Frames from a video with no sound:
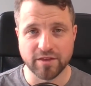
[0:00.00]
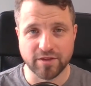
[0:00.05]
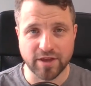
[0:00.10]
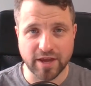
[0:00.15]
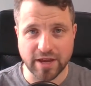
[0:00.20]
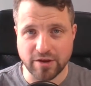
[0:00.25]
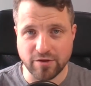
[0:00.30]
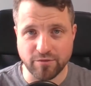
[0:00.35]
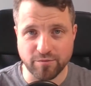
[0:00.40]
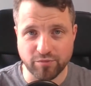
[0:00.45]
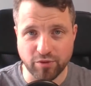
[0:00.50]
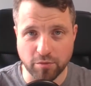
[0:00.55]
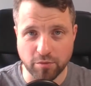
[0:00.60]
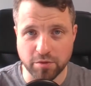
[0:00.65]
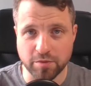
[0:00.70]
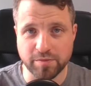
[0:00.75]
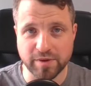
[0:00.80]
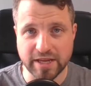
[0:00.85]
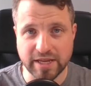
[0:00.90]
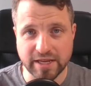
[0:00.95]
They
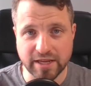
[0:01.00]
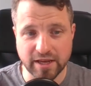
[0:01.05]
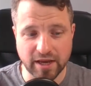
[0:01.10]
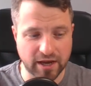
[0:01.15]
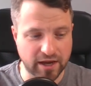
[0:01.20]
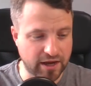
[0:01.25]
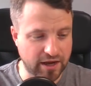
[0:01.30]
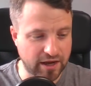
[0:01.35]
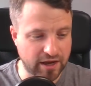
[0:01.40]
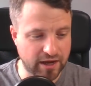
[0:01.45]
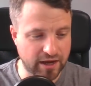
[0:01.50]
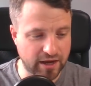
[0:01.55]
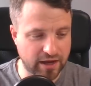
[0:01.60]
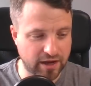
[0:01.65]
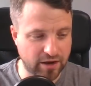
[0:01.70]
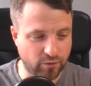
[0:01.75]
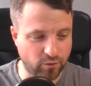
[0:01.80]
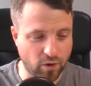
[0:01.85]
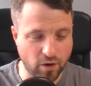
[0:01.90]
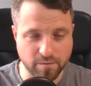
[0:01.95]
probably
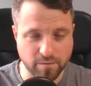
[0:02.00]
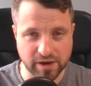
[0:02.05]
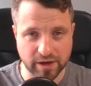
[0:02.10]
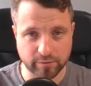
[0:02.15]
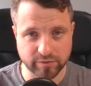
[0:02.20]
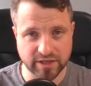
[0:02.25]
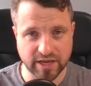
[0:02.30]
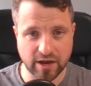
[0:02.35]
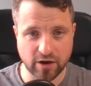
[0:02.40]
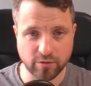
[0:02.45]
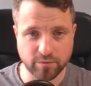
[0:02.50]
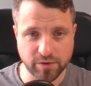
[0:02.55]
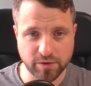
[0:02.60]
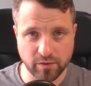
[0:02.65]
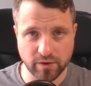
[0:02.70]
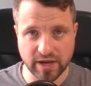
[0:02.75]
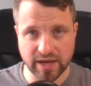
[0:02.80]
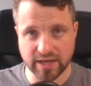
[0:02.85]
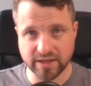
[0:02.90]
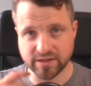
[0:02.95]
uh, won't be able to help
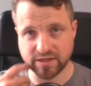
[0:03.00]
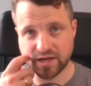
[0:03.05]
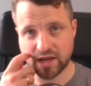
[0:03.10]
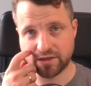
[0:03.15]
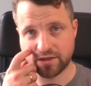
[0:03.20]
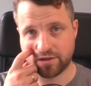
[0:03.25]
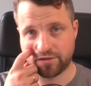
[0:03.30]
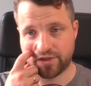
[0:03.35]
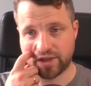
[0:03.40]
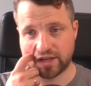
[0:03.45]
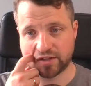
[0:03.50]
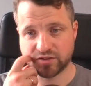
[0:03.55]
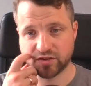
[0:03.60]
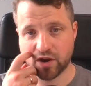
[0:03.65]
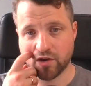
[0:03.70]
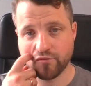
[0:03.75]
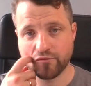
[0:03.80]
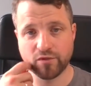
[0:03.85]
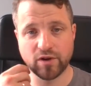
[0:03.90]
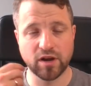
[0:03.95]
you. And here's another thing
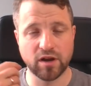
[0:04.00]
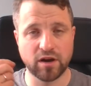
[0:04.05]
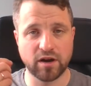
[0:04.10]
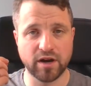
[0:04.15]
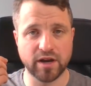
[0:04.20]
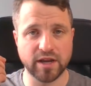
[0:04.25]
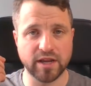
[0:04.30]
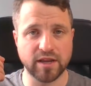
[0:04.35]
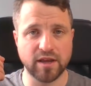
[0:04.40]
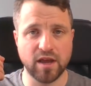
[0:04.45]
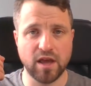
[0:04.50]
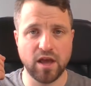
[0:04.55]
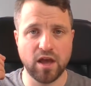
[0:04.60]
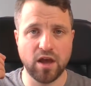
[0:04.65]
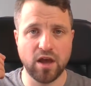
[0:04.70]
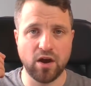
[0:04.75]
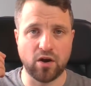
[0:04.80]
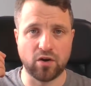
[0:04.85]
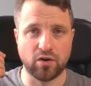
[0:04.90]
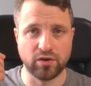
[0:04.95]
don't rely
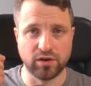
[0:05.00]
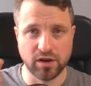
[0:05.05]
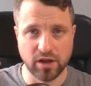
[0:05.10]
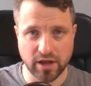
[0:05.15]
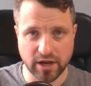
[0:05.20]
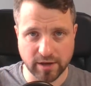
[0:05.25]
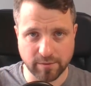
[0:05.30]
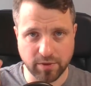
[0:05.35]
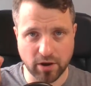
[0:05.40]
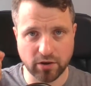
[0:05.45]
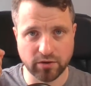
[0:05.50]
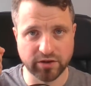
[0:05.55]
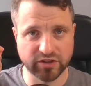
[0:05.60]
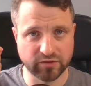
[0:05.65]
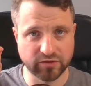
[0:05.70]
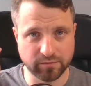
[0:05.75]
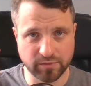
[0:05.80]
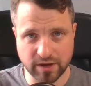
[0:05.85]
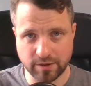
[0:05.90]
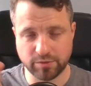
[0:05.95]
on learning
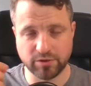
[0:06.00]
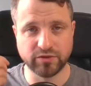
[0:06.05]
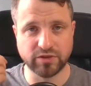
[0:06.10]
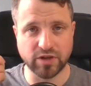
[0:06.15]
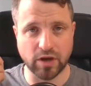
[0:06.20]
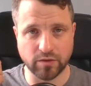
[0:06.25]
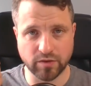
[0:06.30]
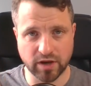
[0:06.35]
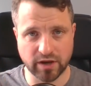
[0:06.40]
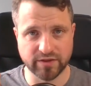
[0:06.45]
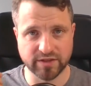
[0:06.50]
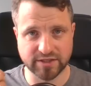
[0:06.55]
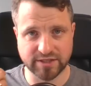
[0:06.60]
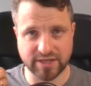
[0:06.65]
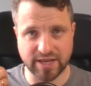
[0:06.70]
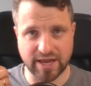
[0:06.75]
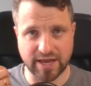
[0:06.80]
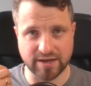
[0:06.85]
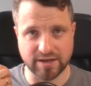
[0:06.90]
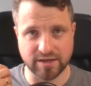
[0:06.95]
Polish from people who don't
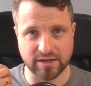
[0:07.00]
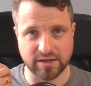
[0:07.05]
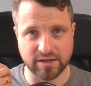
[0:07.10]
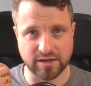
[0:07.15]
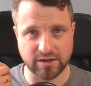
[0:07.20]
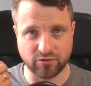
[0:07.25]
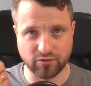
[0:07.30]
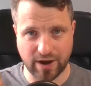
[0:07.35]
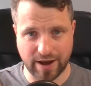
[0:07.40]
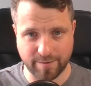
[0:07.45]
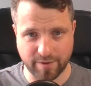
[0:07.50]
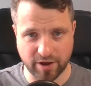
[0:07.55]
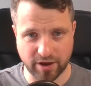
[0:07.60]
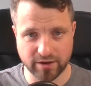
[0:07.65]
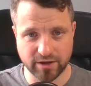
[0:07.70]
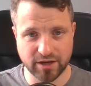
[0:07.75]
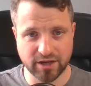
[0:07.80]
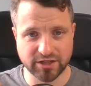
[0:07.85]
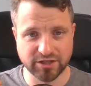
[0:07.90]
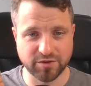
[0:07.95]
understand grammar.
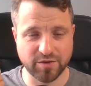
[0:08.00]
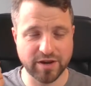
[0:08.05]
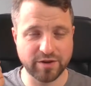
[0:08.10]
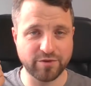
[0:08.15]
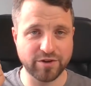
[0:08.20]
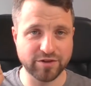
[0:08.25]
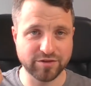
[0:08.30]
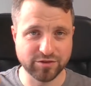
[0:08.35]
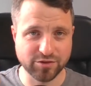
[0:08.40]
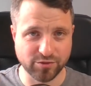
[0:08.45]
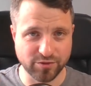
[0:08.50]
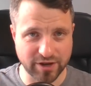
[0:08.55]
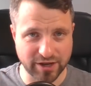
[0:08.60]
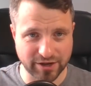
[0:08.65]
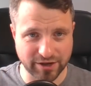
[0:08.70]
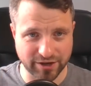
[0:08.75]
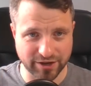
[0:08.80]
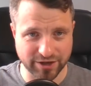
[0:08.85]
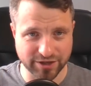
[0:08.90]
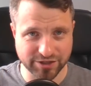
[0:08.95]
So anyone who's taught
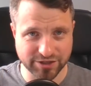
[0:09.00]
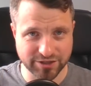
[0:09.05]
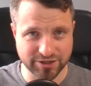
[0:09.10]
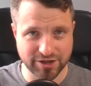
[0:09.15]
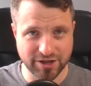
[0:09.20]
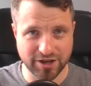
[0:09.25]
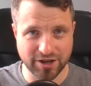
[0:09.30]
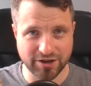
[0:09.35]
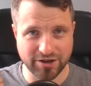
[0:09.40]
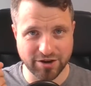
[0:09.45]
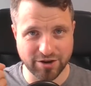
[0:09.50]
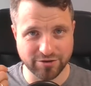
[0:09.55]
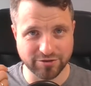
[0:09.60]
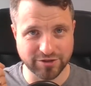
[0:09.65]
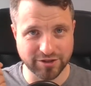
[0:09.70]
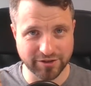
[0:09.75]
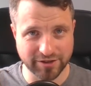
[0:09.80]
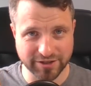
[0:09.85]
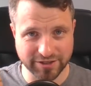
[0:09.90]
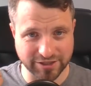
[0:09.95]
English
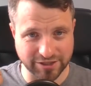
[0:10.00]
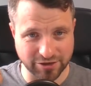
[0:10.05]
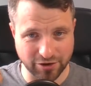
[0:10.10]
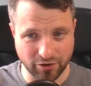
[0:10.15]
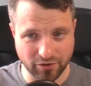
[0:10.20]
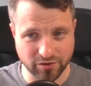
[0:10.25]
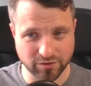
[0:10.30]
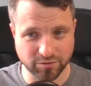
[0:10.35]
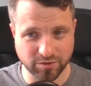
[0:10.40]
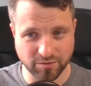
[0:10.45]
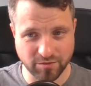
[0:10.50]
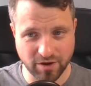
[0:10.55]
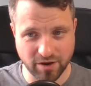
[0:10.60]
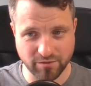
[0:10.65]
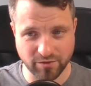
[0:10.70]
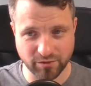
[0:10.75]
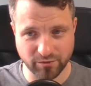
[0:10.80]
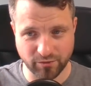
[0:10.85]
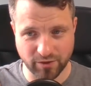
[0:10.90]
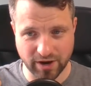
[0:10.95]
knows that there's this horrible
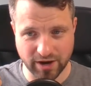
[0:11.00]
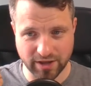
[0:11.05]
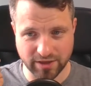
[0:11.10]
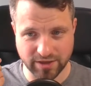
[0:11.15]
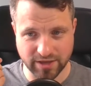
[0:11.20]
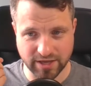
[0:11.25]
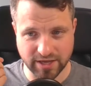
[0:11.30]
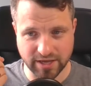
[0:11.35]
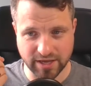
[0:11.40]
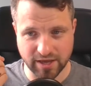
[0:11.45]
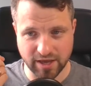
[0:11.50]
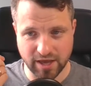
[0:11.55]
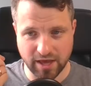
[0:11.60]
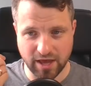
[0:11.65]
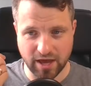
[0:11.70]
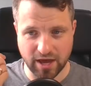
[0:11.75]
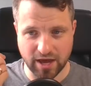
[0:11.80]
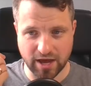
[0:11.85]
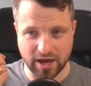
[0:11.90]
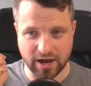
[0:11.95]
moment where the
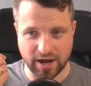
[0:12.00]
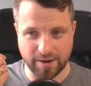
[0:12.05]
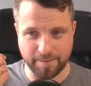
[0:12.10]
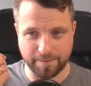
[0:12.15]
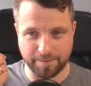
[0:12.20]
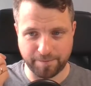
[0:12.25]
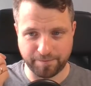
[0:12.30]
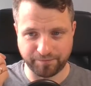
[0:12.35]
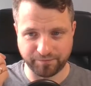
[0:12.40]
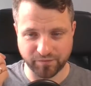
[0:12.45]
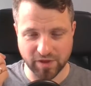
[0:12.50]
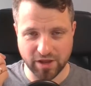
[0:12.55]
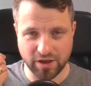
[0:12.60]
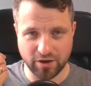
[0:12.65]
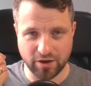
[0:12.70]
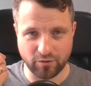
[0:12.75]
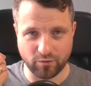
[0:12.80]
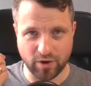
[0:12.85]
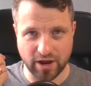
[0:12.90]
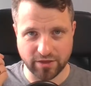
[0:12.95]
um,
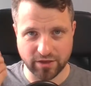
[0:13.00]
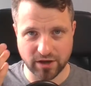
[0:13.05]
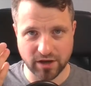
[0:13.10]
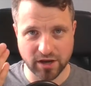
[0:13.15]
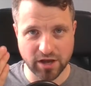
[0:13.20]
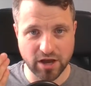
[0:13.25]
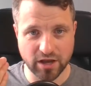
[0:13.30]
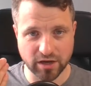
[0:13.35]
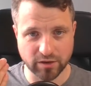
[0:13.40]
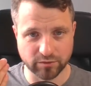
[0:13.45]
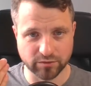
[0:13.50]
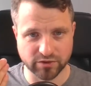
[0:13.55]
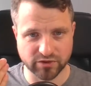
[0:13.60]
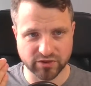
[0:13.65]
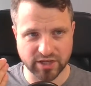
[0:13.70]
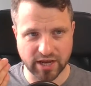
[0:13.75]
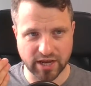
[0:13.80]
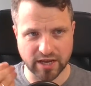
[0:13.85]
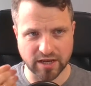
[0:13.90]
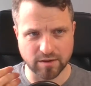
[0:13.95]
where the learner will
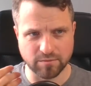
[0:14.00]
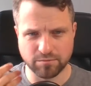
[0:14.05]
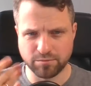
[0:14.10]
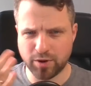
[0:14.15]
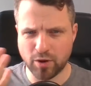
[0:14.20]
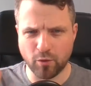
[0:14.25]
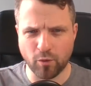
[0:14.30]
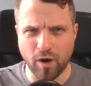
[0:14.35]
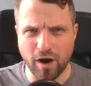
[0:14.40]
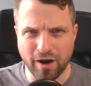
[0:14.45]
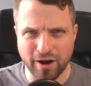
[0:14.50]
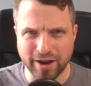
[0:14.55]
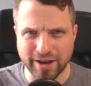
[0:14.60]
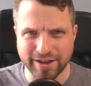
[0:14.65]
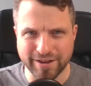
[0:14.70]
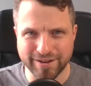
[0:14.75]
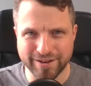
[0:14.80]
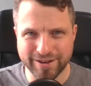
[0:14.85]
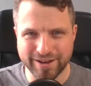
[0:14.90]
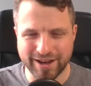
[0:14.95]
say, "But
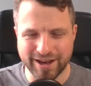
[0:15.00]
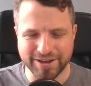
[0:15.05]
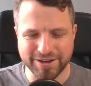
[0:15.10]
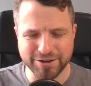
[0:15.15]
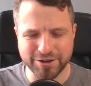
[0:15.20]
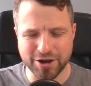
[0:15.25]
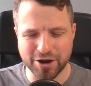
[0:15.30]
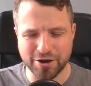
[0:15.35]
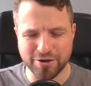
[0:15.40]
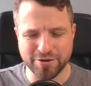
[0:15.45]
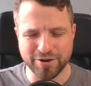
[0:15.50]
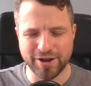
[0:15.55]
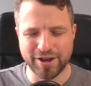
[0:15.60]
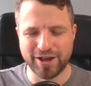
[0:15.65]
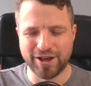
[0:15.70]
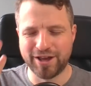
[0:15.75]
why?" and you go,